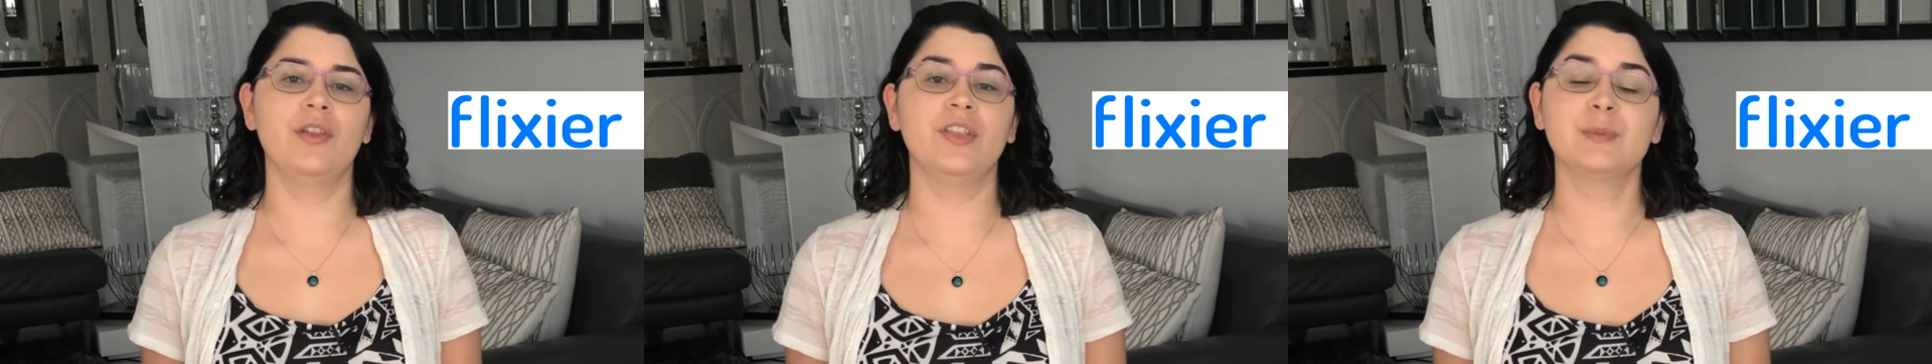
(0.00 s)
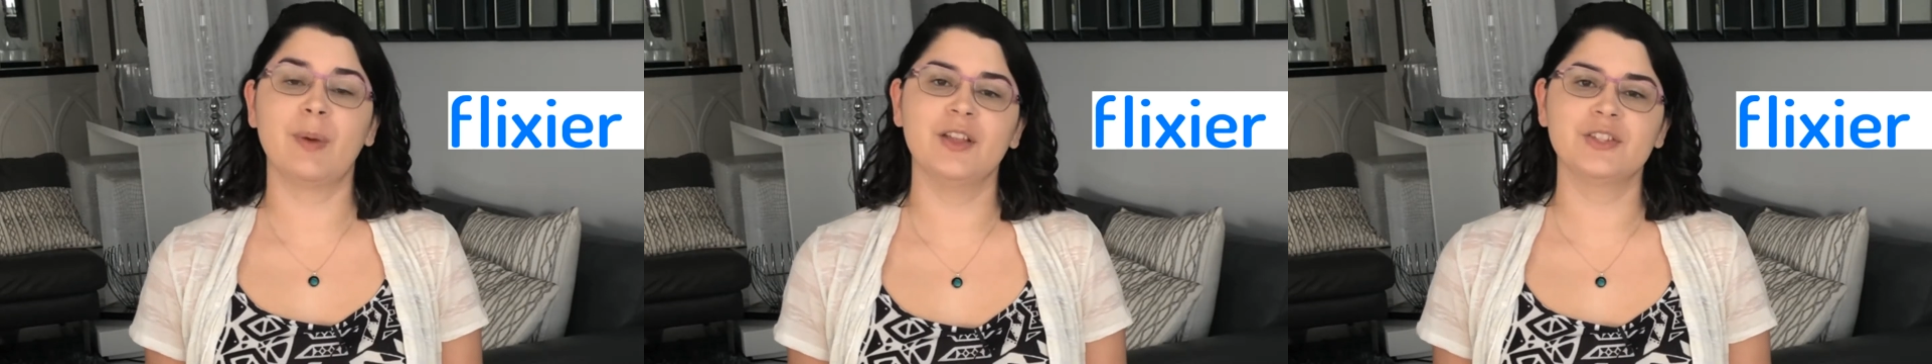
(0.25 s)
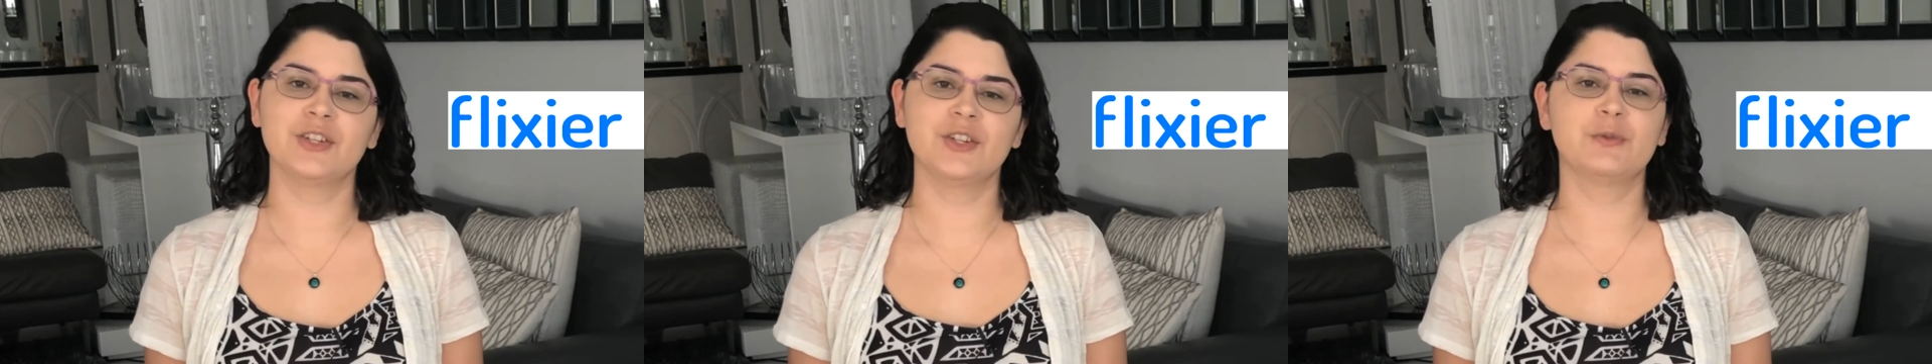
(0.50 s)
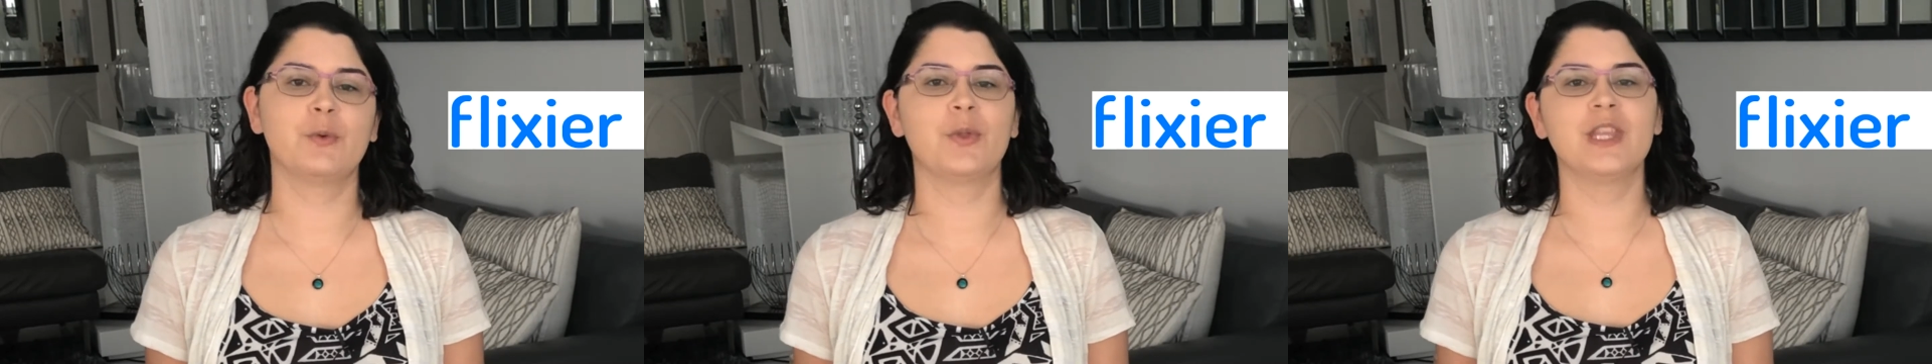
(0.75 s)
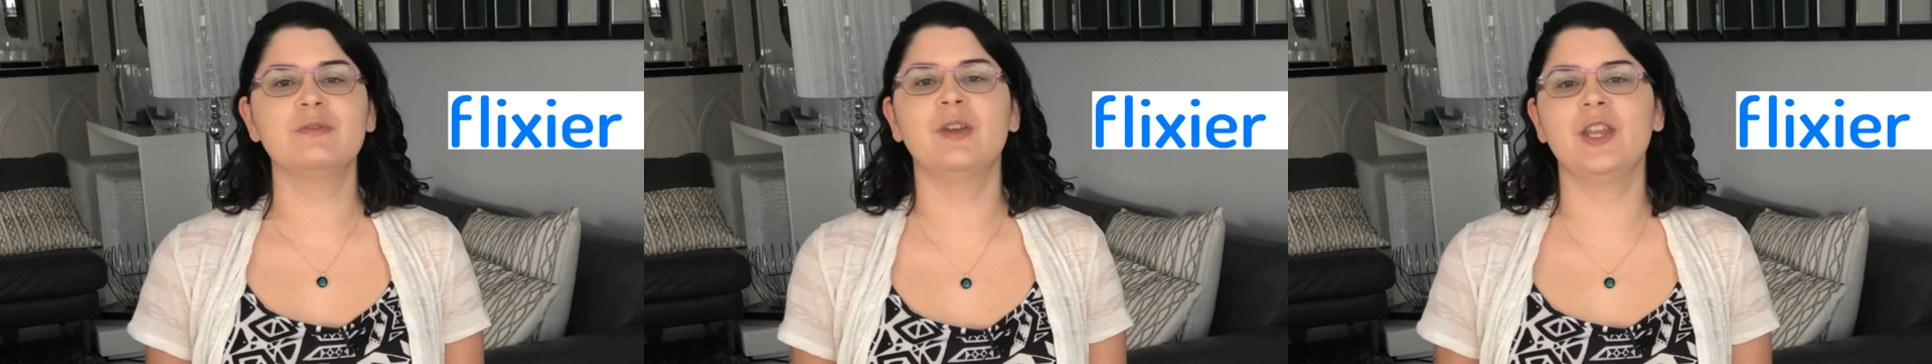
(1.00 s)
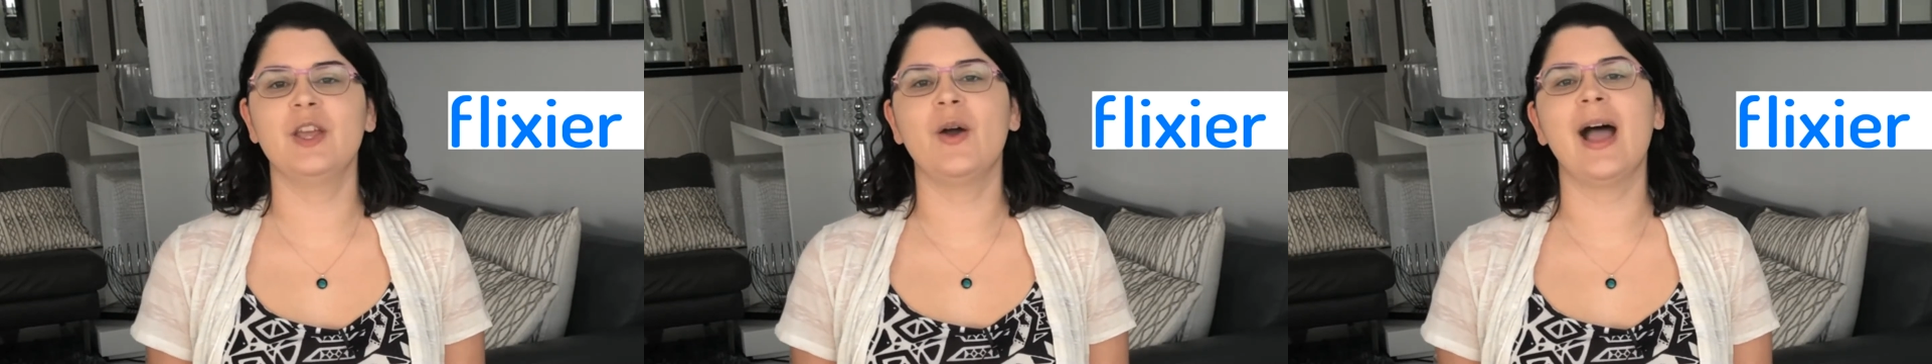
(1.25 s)
the sponsors for this
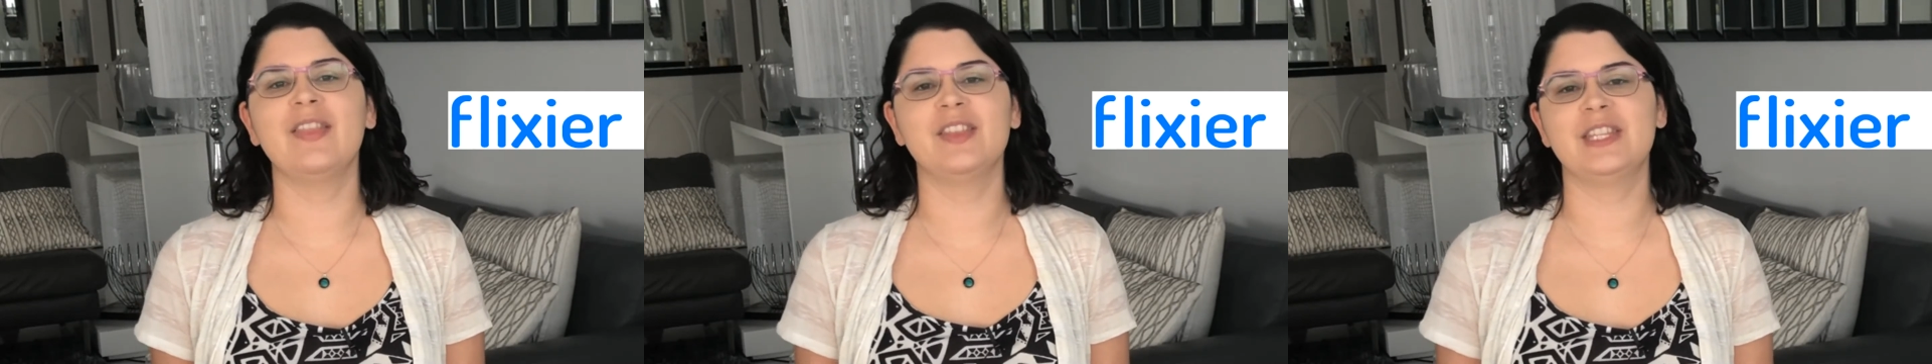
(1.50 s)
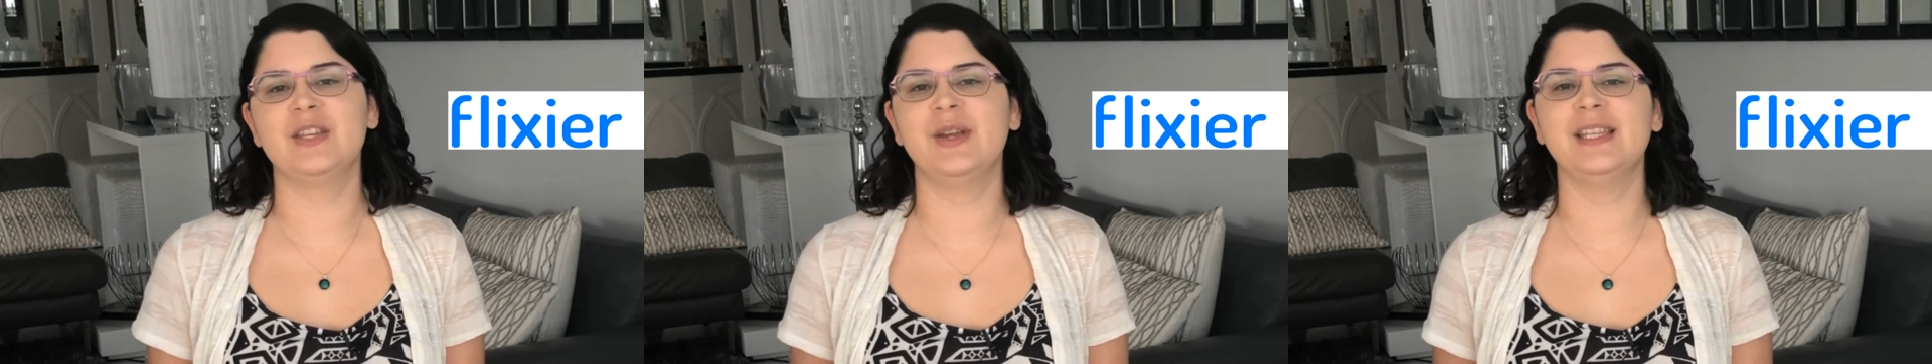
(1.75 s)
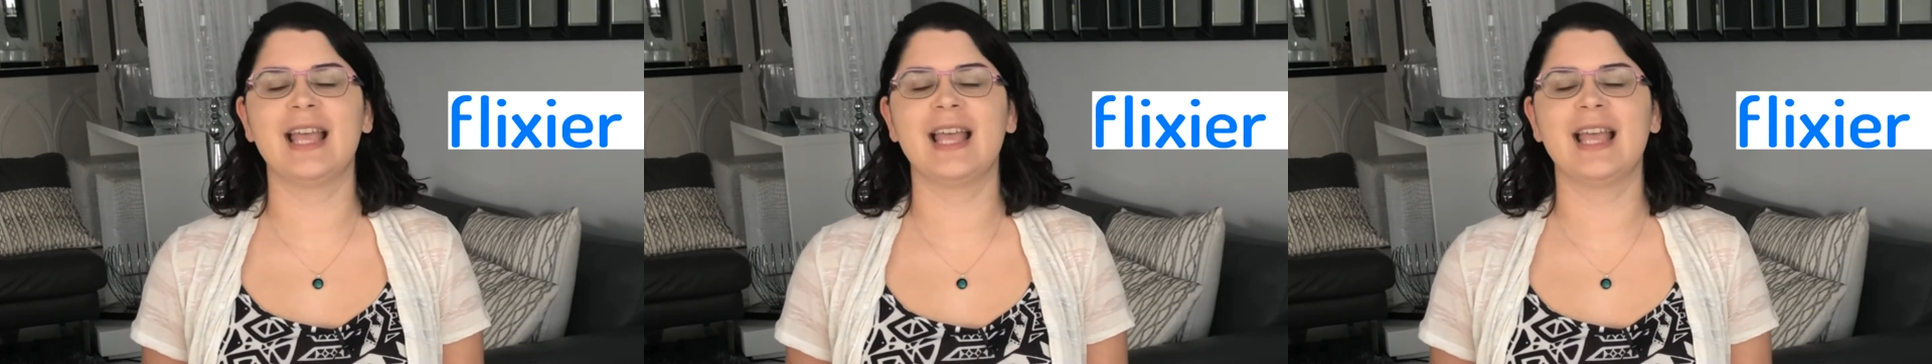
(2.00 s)
video and the series